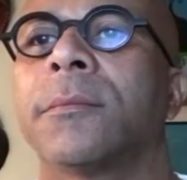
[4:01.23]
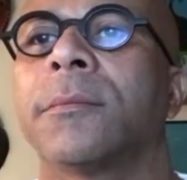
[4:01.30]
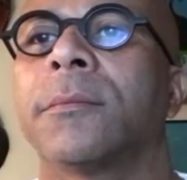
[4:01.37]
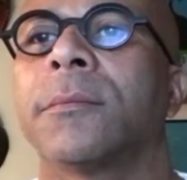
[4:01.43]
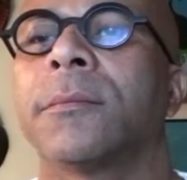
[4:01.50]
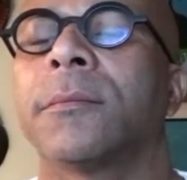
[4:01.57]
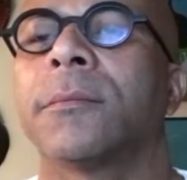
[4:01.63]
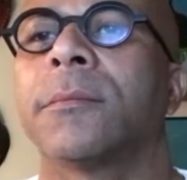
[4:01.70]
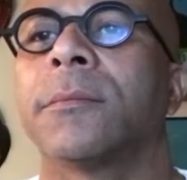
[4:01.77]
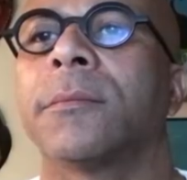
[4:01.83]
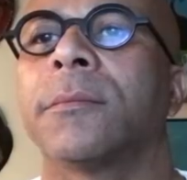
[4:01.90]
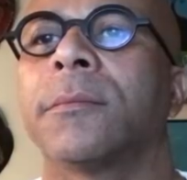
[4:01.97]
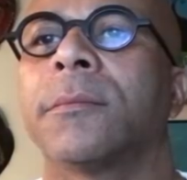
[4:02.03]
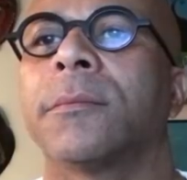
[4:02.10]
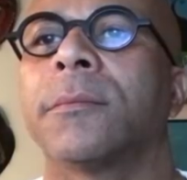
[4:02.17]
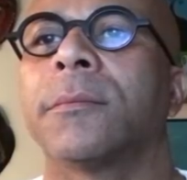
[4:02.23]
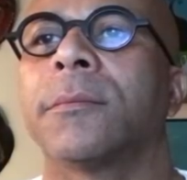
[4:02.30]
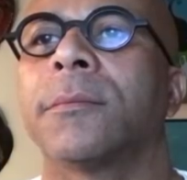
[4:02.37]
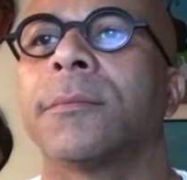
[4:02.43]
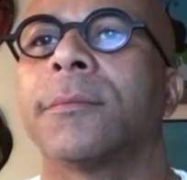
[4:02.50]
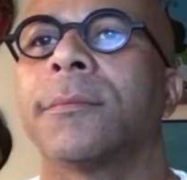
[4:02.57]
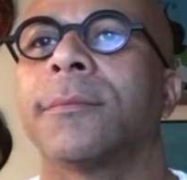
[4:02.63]

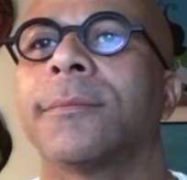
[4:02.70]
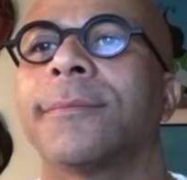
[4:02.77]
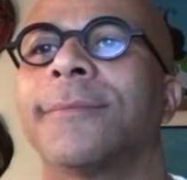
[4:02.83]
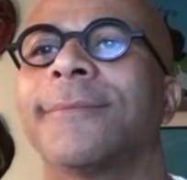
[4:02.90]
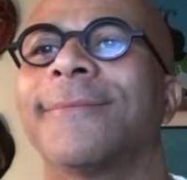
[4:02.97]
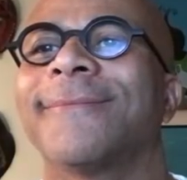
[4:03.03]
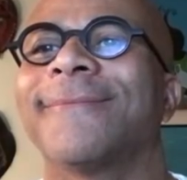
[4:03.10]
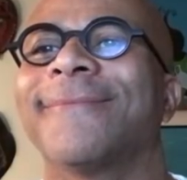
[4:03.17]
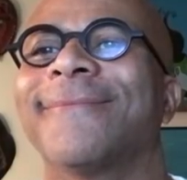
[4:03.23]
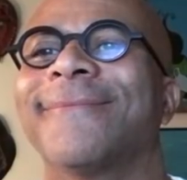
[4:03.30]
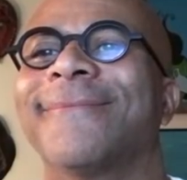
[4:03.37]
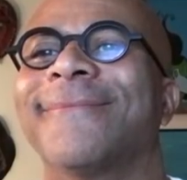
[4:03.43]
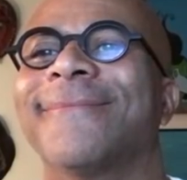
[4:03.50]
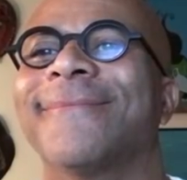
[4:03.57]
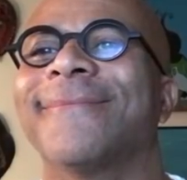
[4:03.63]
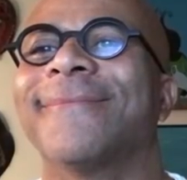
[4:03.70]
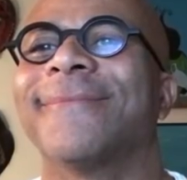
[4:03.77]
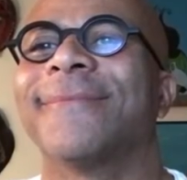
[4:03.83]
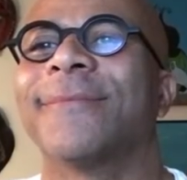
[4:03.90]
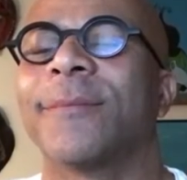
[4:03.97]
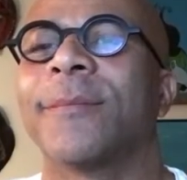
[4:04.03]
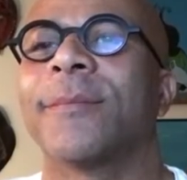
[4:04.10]

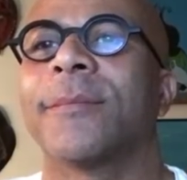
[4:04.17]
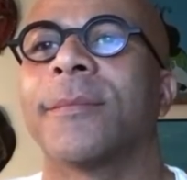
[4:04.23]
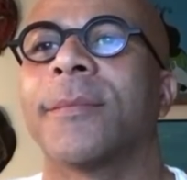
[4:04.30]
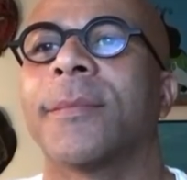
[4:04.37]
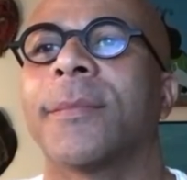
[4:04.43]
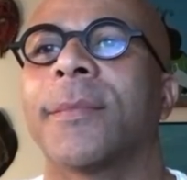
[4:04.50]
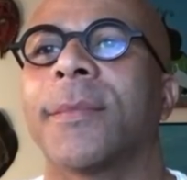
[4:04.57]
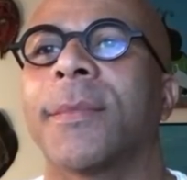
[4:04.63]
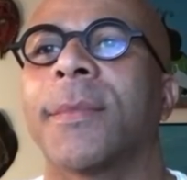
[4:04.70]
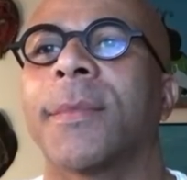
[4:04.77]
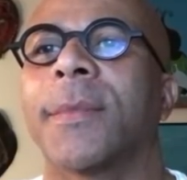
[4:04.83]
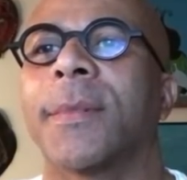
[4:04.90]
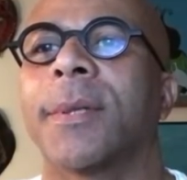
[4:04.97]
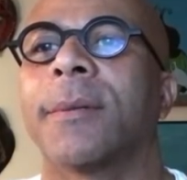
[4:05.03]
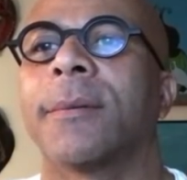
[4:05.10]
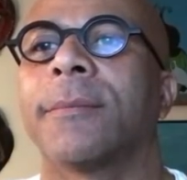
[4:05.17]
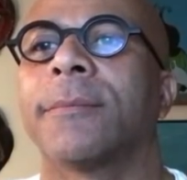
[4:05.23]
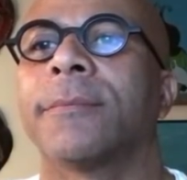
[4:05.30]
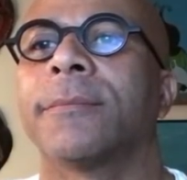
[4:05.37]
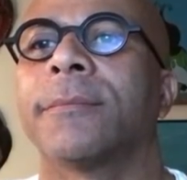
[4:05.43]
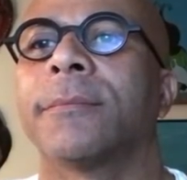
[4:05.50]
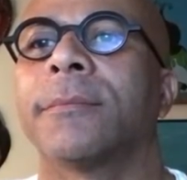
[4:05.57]

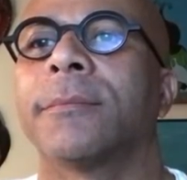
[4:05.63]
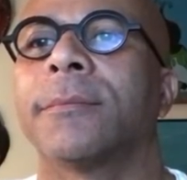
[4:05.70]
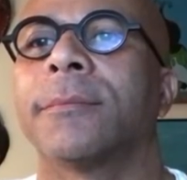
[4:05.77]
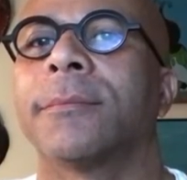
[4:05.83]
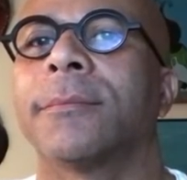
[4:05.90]
(silent)